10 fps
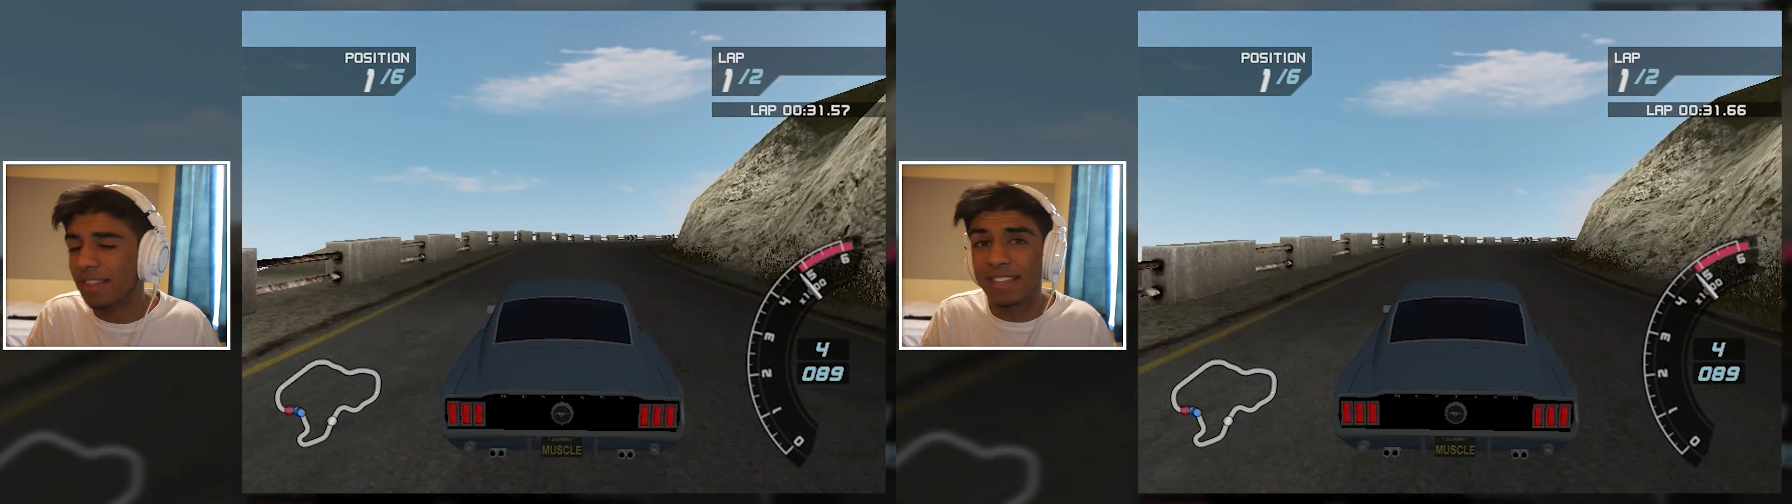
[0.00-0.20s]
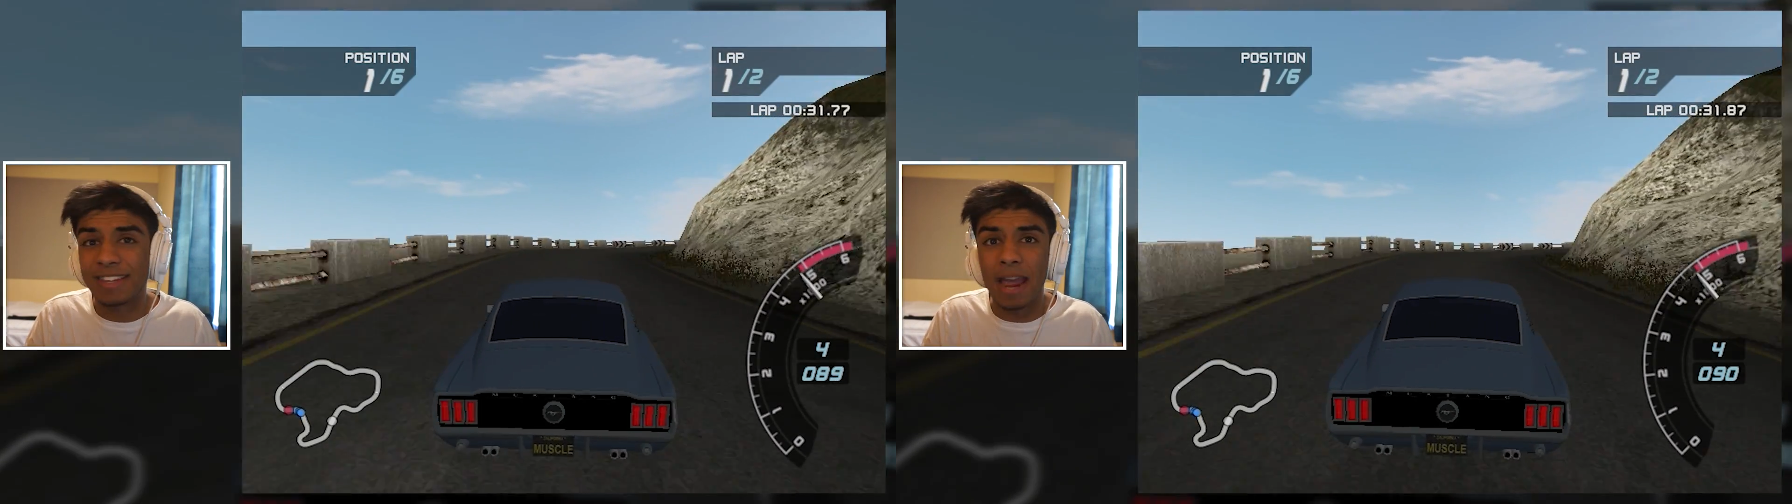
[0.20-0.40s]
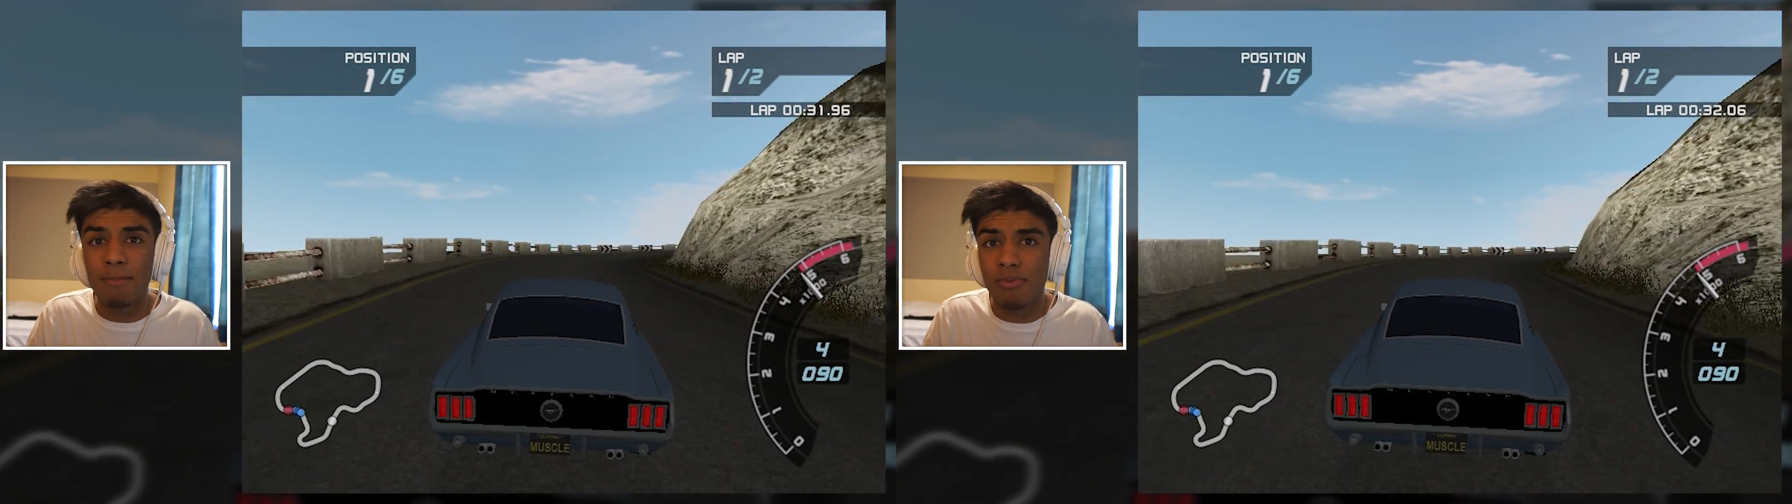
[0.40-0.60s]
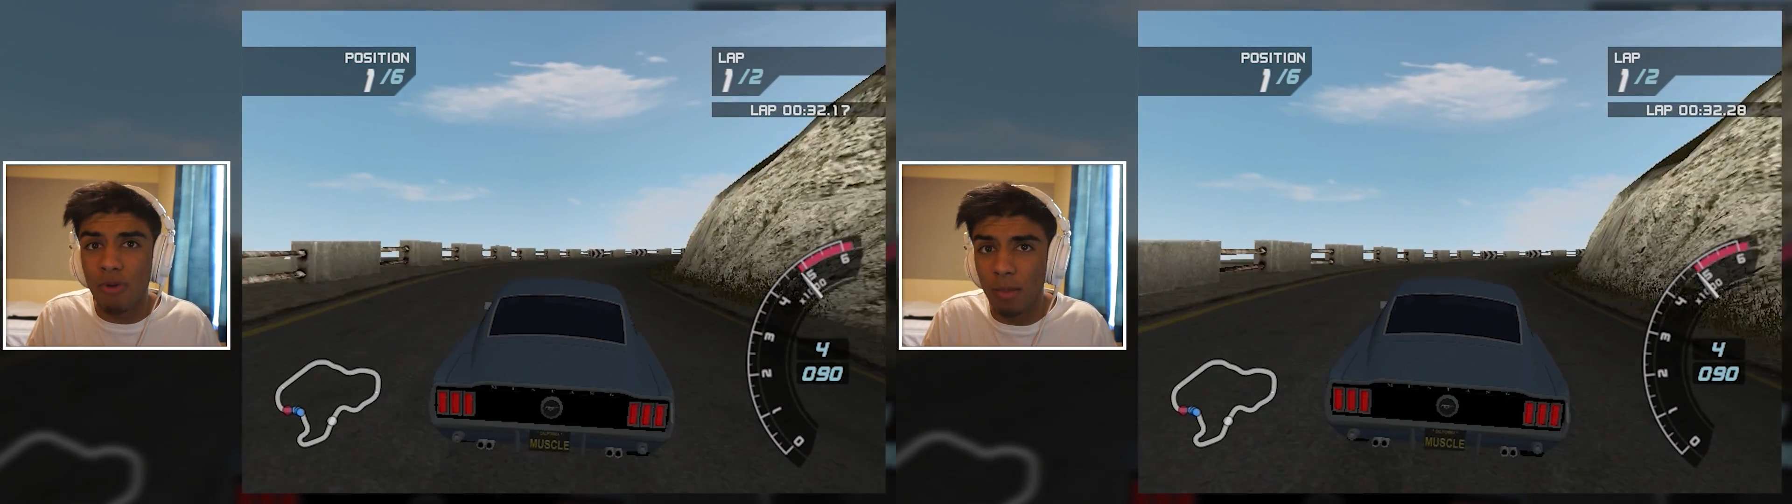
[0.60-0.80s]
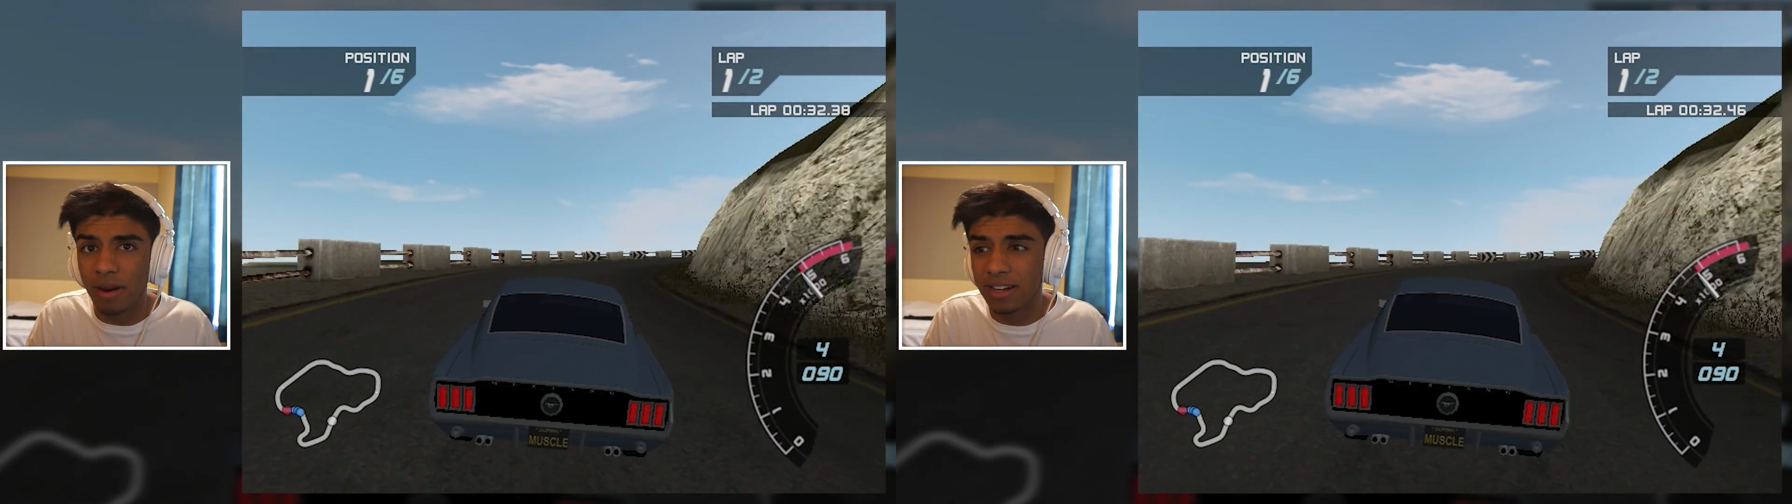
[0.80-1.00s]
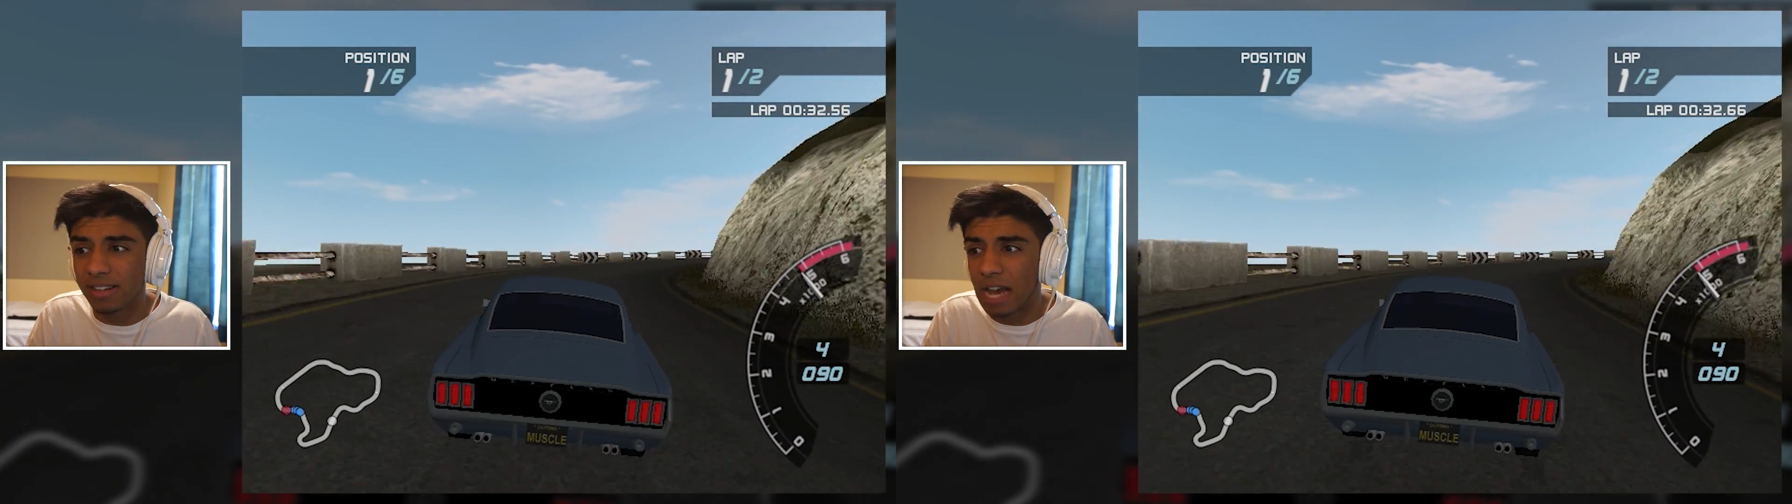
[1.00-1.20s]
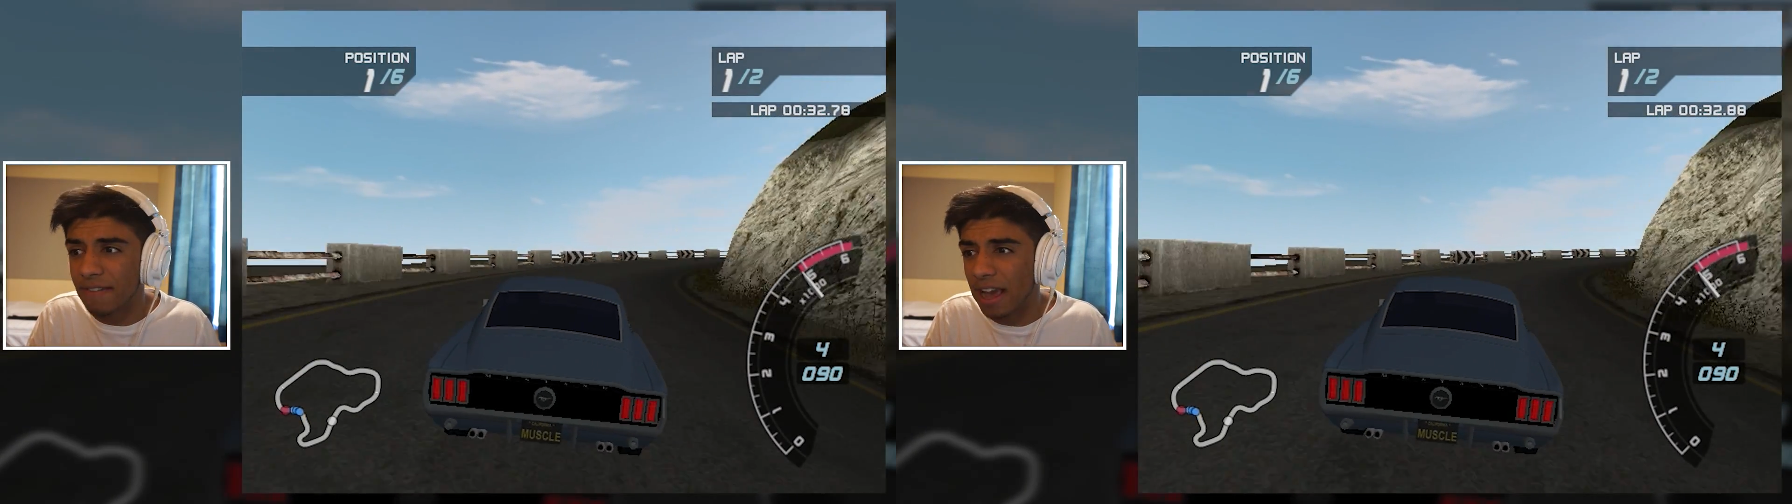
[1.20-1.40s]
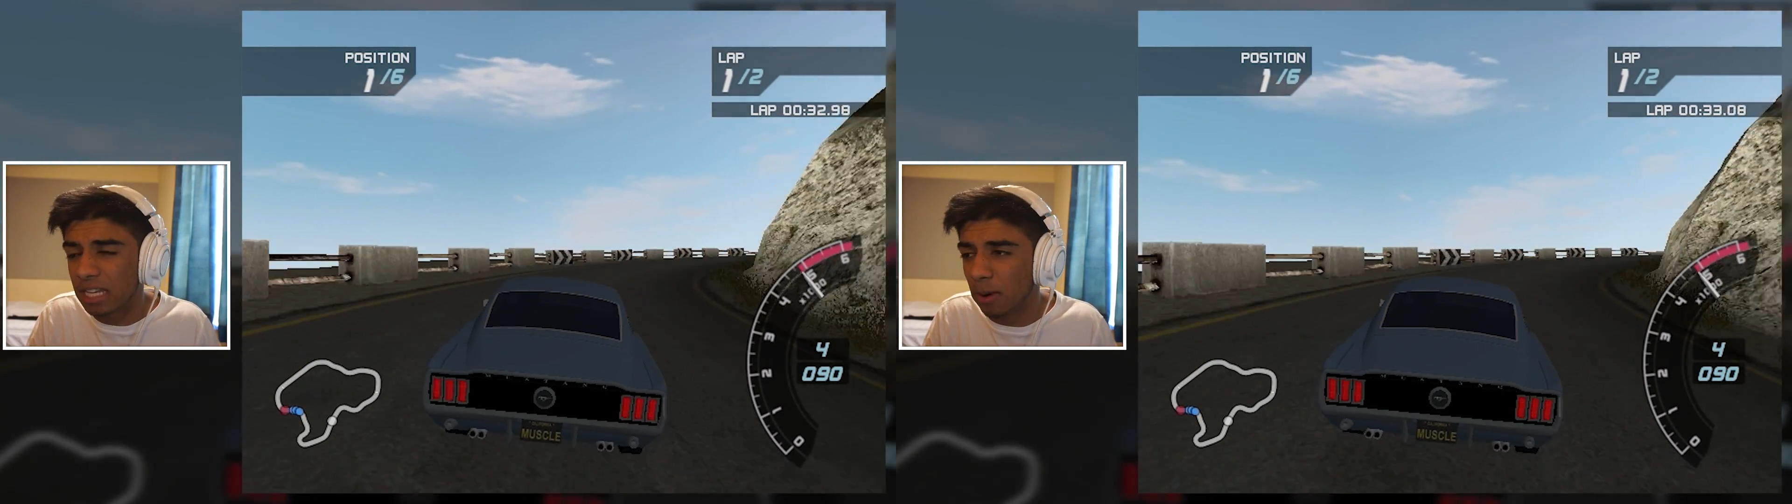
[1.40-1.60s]
This game probably does
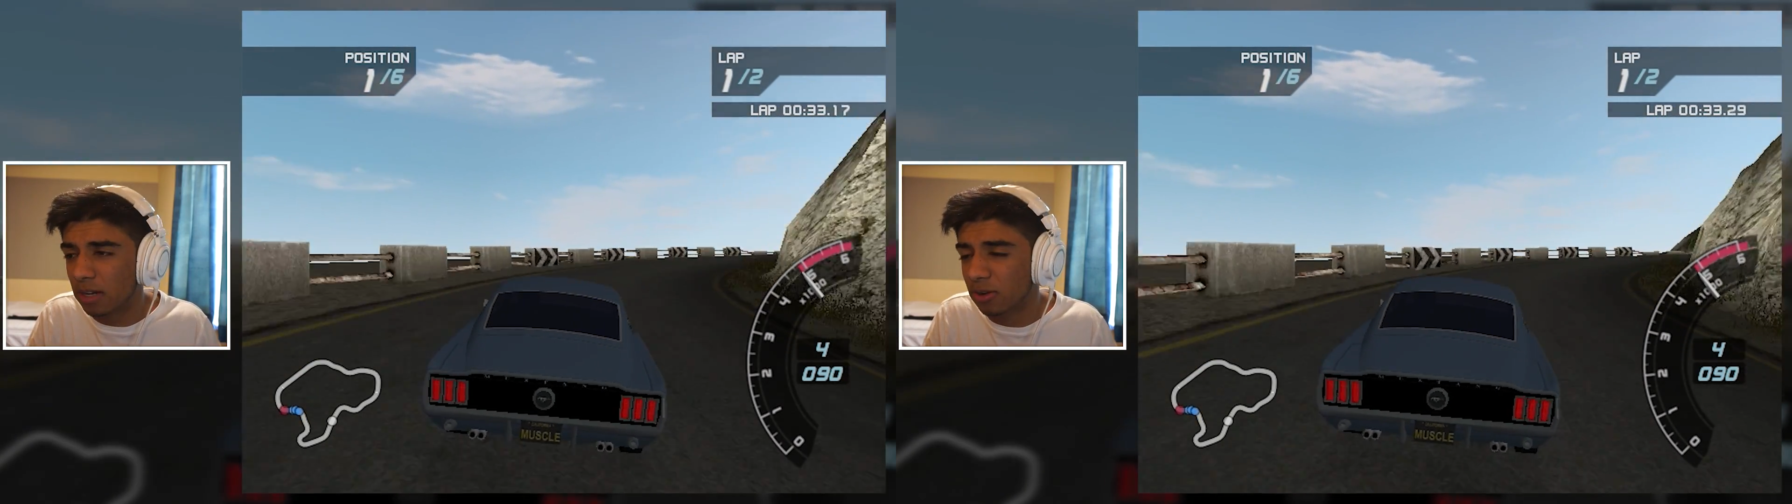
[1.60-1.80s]
have Xbox